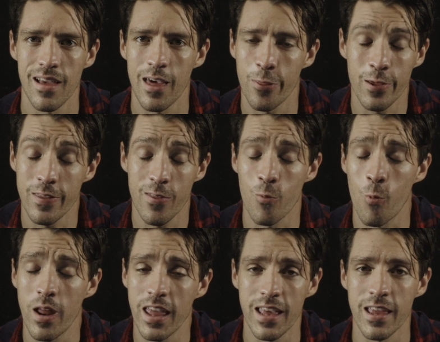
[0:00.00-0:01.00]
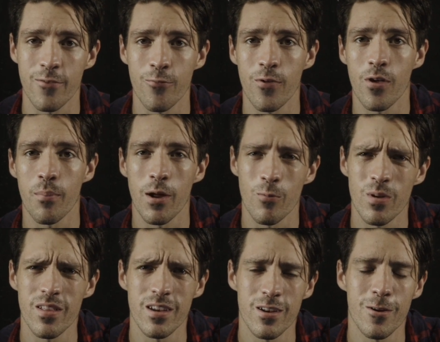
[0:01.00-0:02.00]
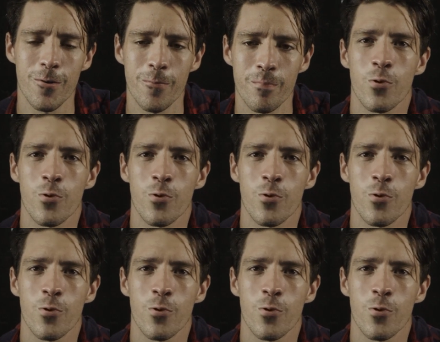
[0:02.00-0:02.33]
I think that's winning in film. I really do.